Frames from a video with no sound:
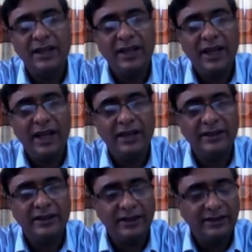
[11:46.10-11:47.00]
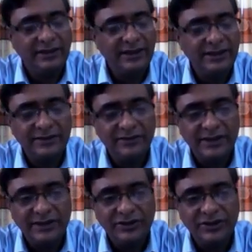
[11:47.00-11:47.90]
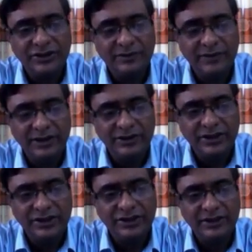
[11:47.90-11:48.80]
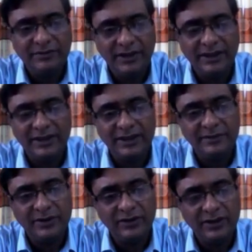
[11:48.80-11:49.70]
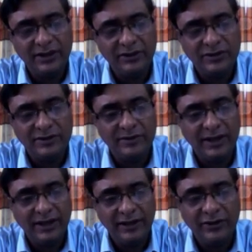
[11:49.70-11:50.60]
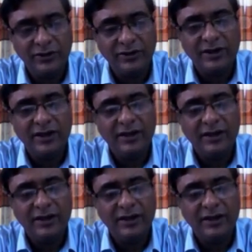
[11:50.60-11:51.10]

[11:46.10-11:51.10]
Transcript: And this vegetation myth has been used by Eliot